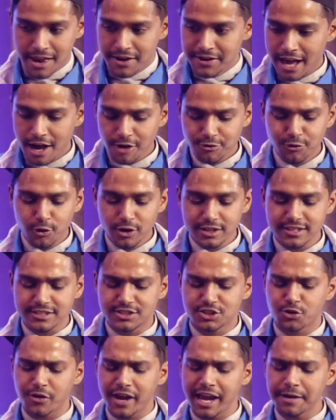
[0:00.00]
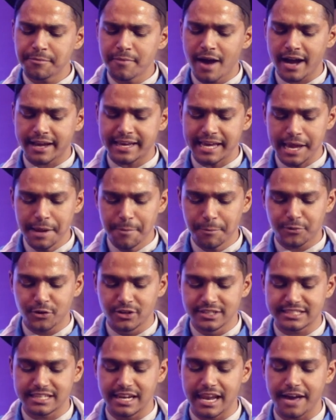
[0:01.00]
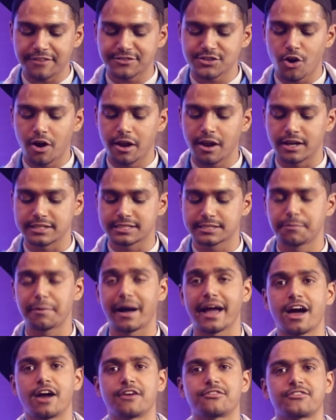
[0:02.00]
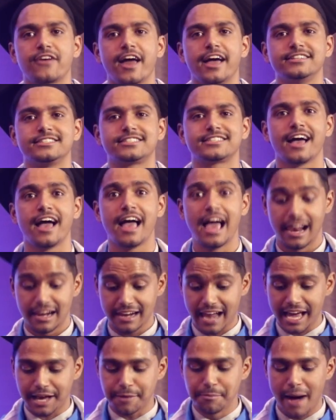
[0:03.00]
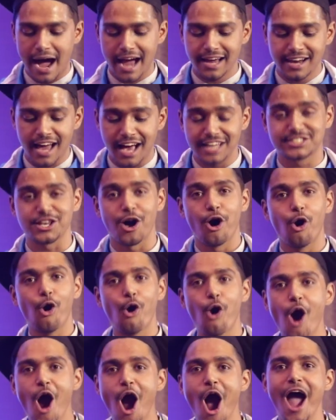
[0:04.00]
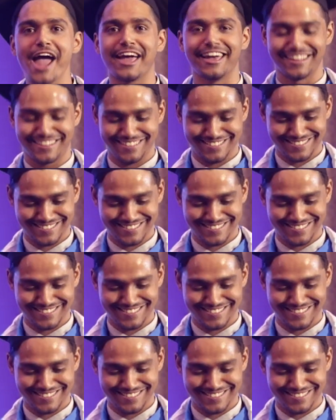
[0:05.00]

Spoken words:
Now for the trademark imprints left on us by our friends, like Maila's "Oi!"